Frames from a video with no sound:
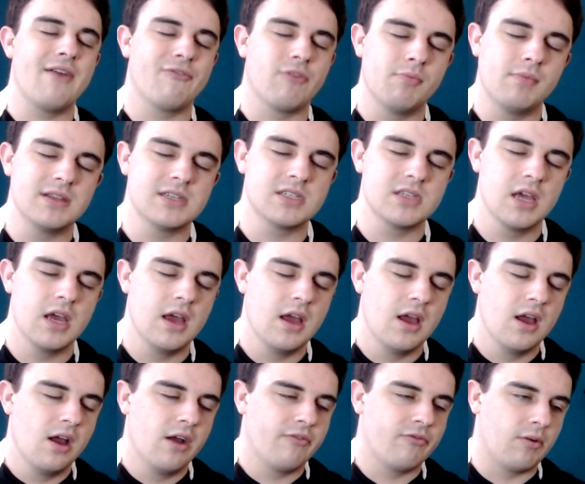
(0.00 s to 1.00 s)

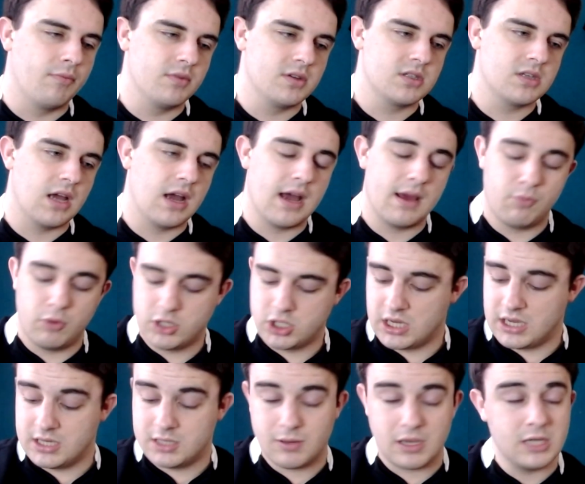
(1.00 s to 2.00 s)
from the side, which
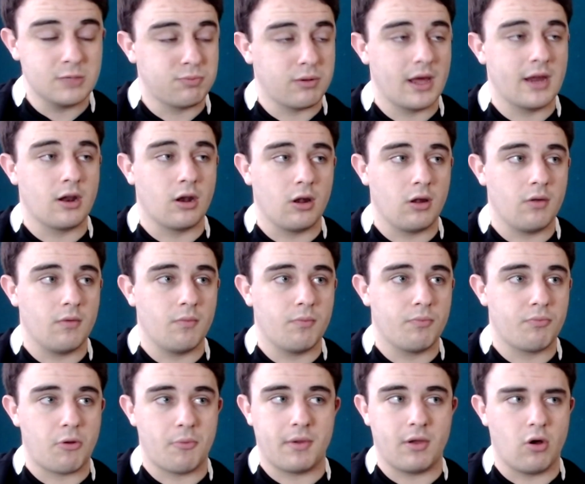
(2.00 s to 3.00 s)
he's played
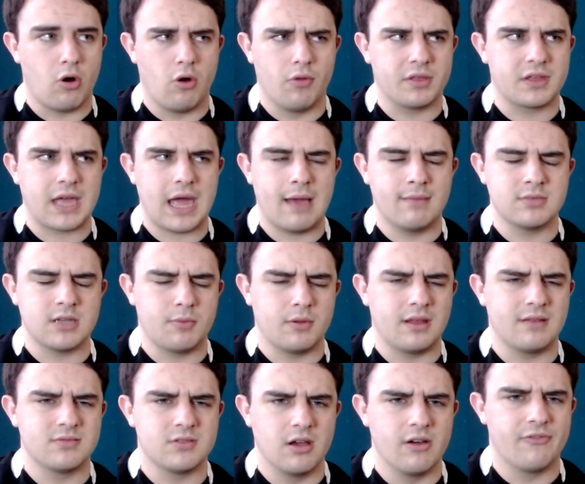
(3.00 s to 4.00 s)
probably all the games, I
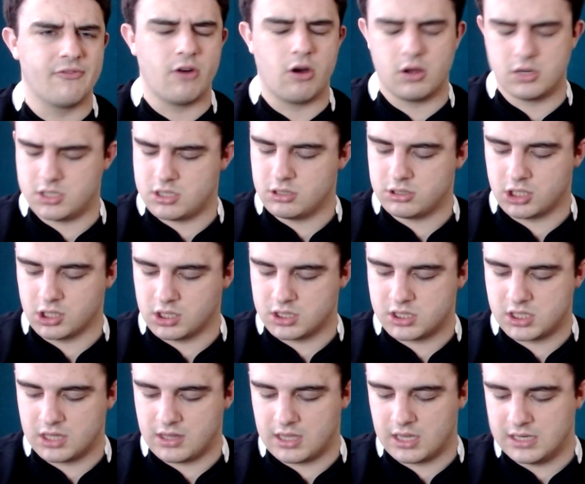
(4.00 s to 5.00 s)
believe, so far. So it's good to
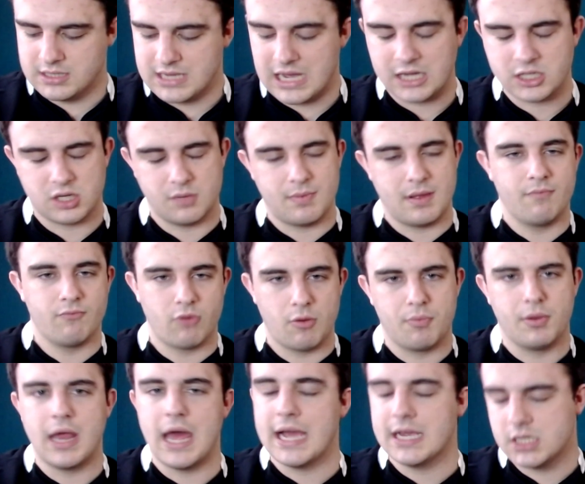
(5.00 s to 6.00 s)
see that he's actually been
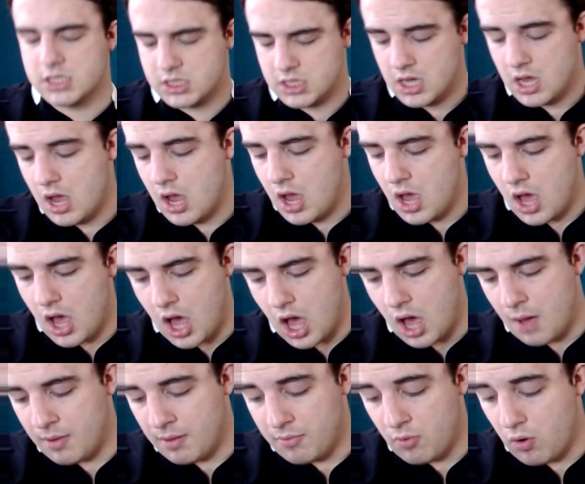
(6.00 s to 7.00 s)
replaced.
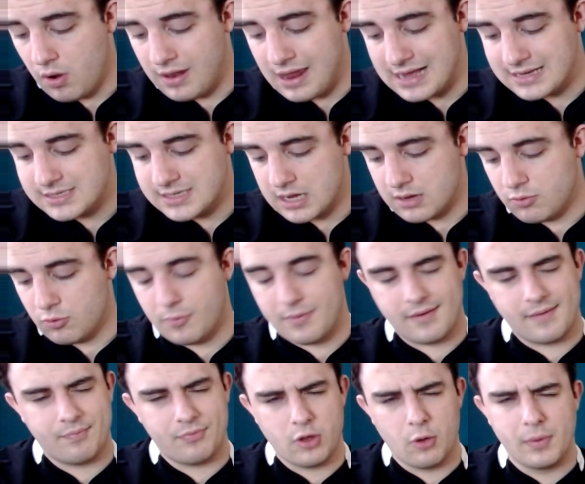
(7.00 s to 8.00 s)
But more or less, yeah,
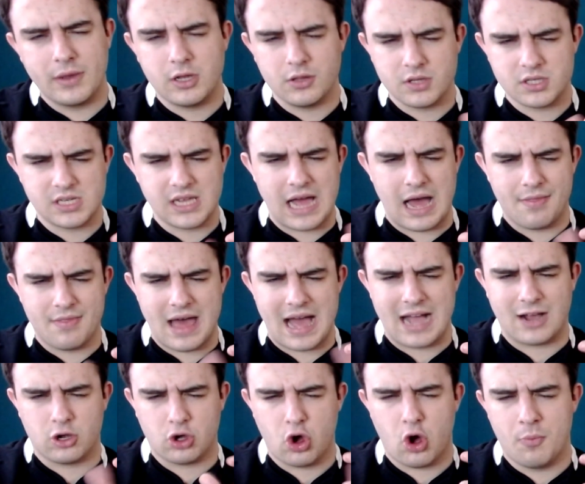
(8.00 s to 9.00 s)
it'll be good to see how
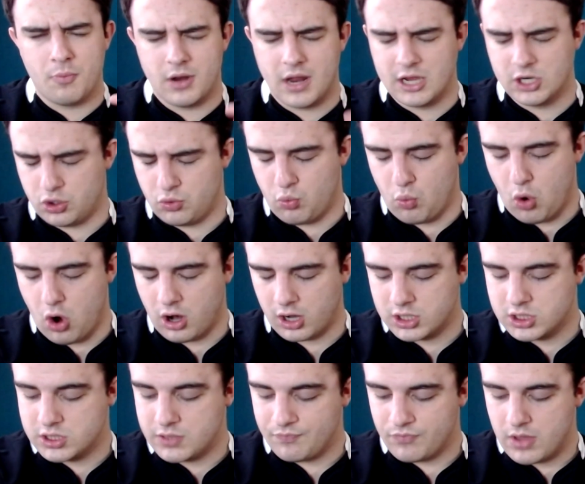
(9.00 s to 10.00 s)
that combination
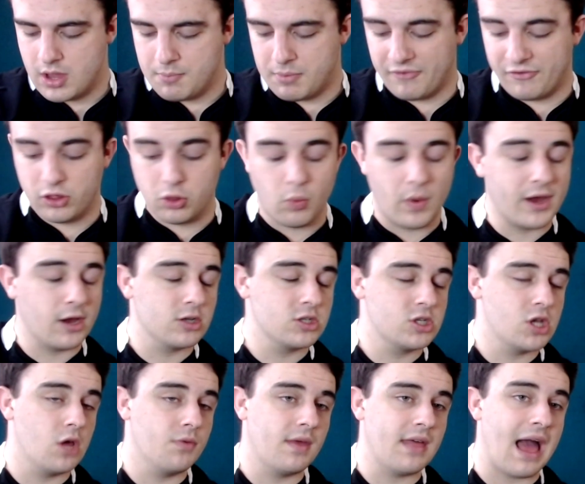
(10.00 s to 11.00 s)
works. But for the wingers,
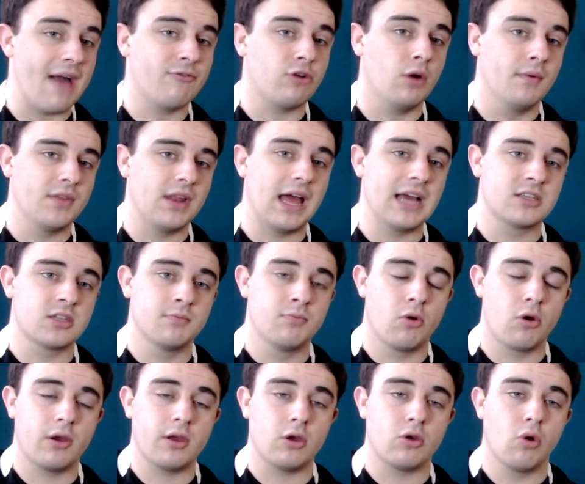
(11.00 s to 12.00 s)
they have gone with the likes of
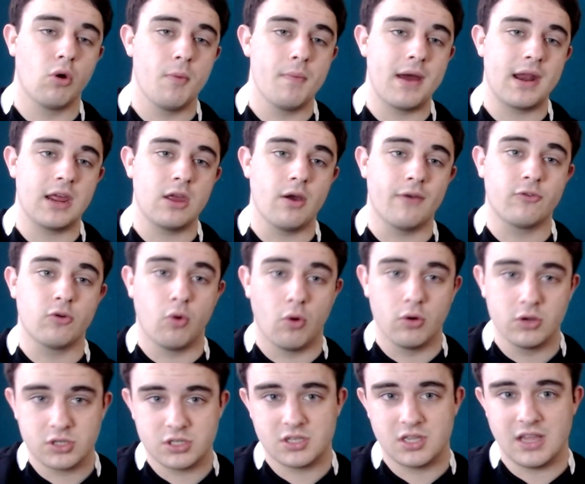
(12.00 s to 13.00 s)
Murka Corbetti, of
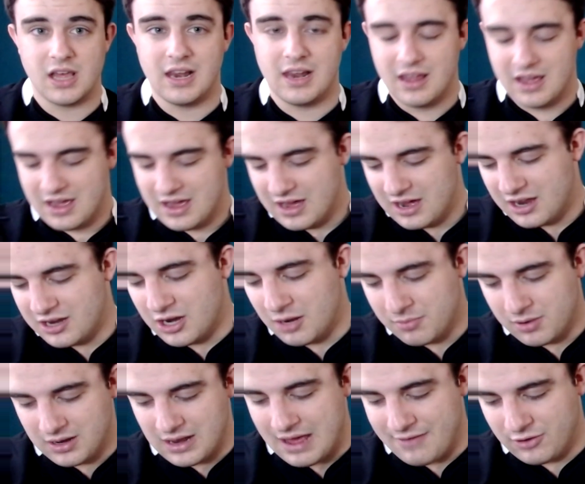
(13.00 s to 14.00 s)
course, the
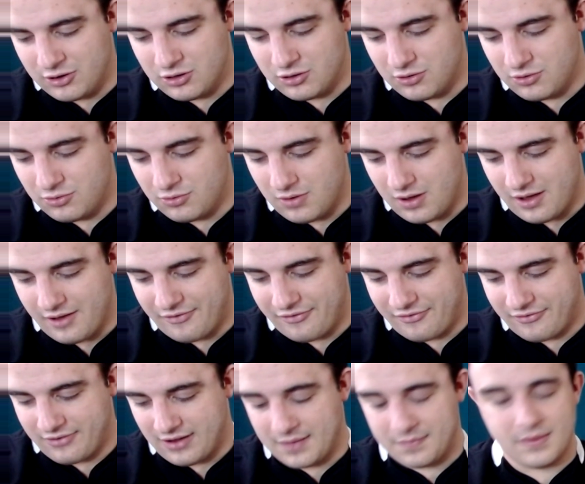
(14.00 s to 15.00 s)
number 11, who
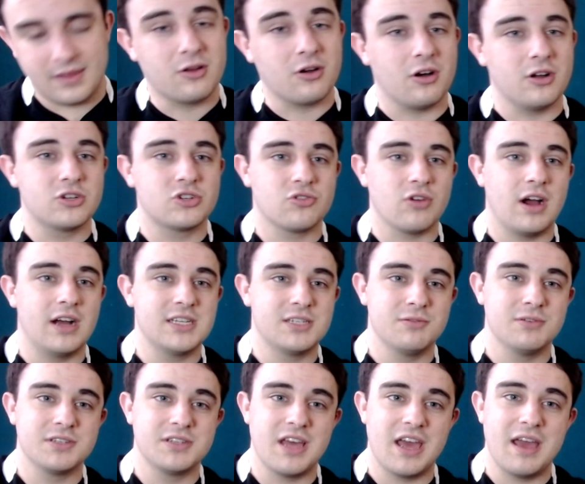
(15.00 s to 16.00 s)
finally got a try to
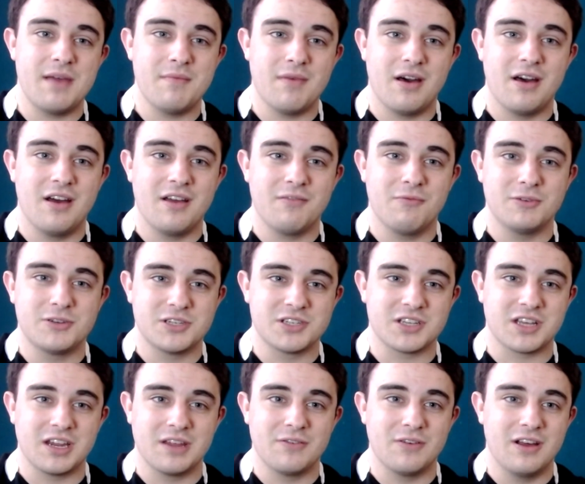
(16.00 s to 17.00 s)
his name, which is
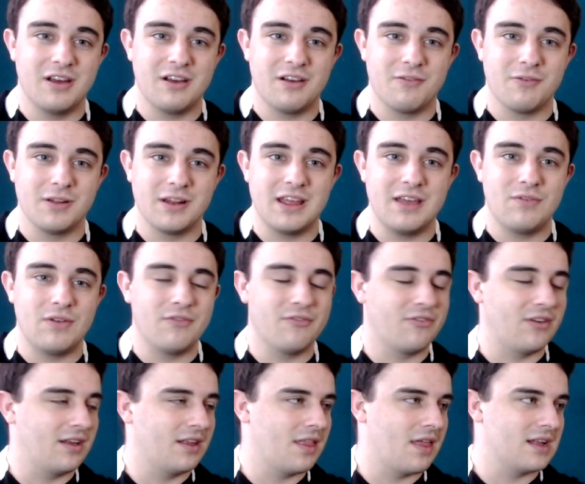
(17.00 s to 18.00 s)
kind of a relieving
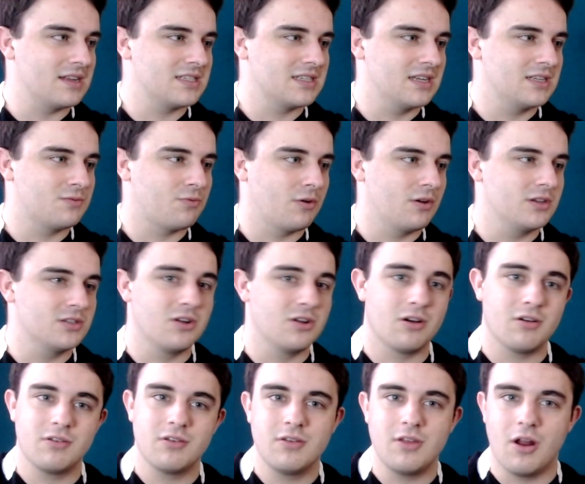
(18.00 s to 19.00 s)
thing in that sense, where he's not,
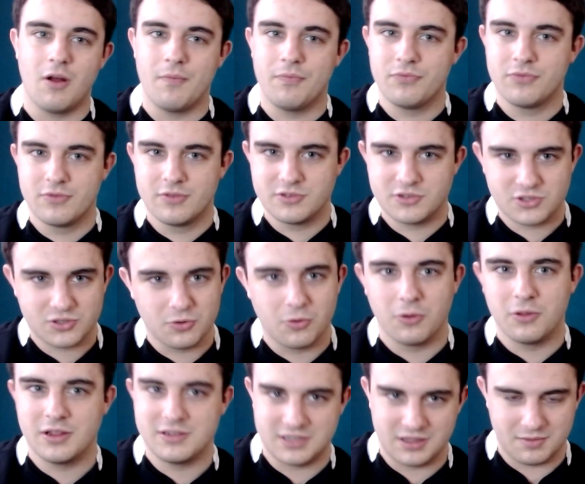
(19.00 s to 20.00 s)

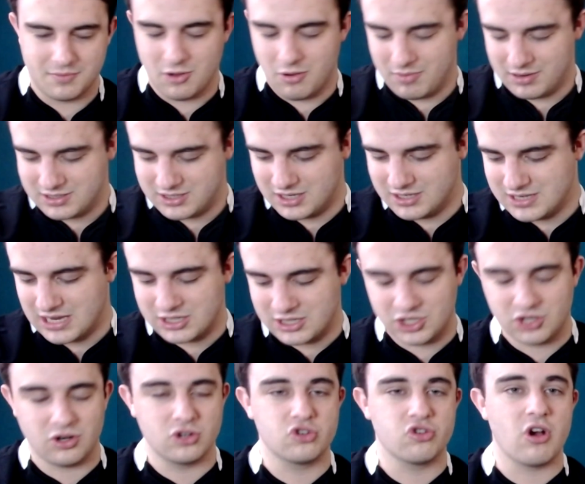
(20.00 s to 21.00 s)
scoreless at the moment. He's actually
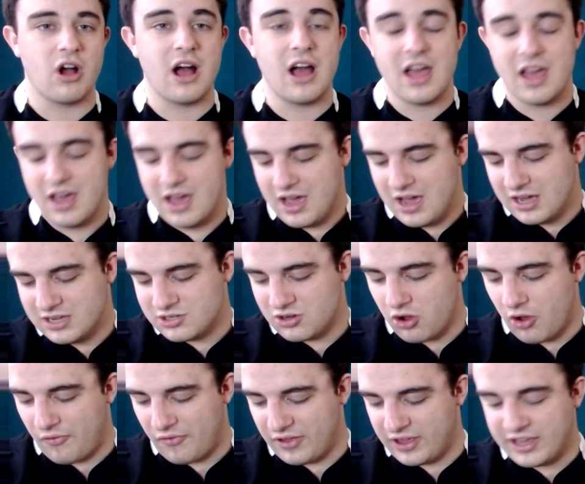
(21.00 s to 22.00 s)
got a try, so
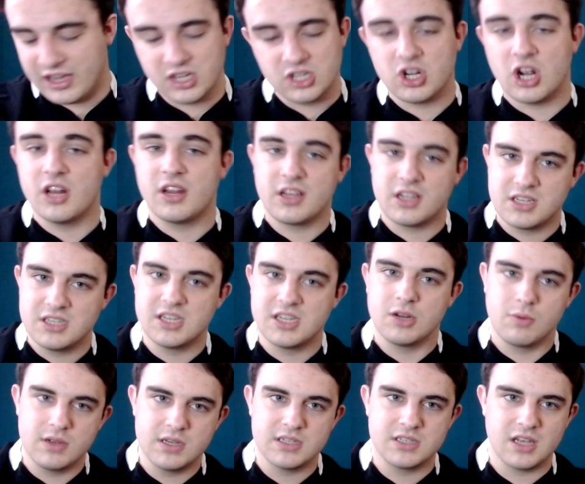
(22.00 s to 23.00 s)
hopefully he can try to
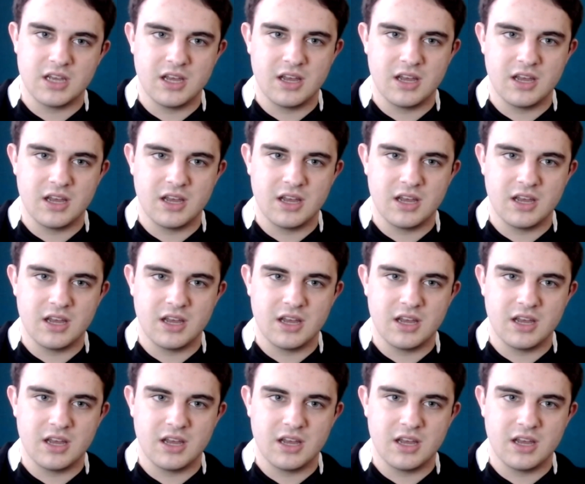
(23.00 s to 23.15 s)
continue his